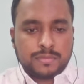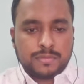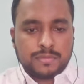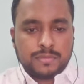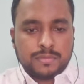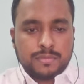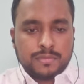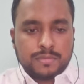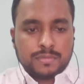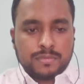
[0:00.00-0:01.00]

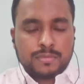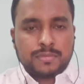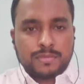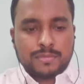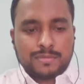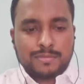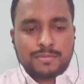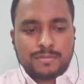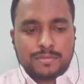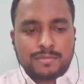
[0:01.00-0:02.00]

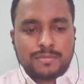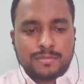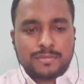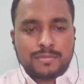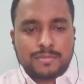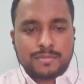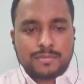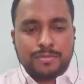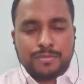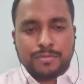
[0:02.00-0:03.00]
(not speaking)